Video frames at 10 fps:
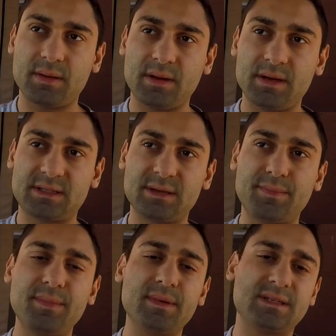a
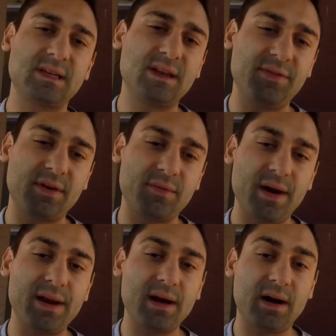significant
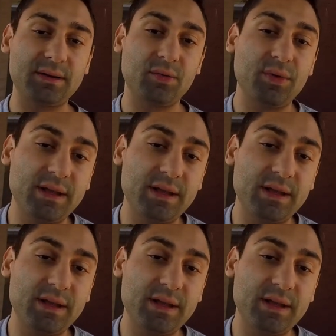rating on the way